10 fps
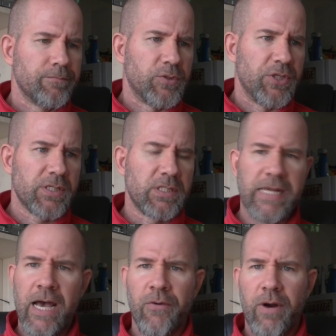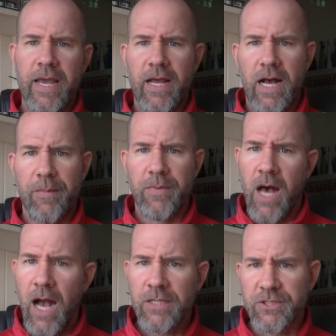just downright
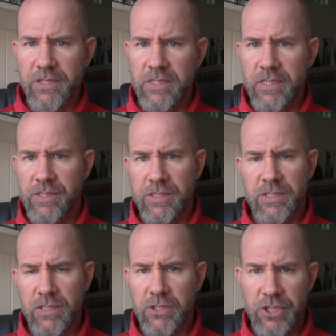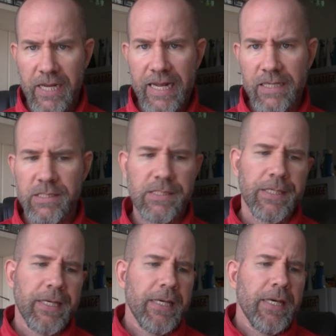obnoxious as to
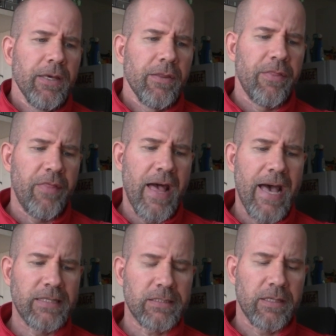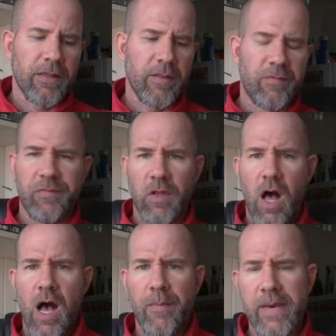suggest that the
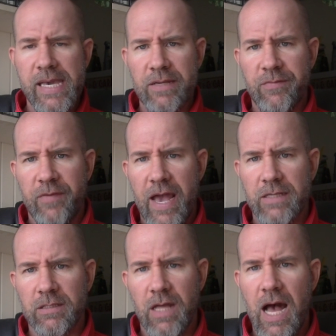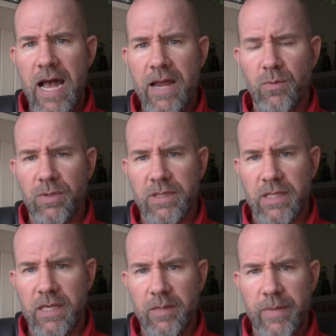flaw may in fact lie with the
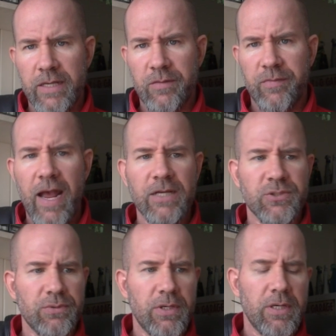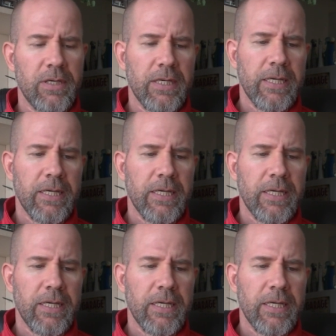kit manufacturer,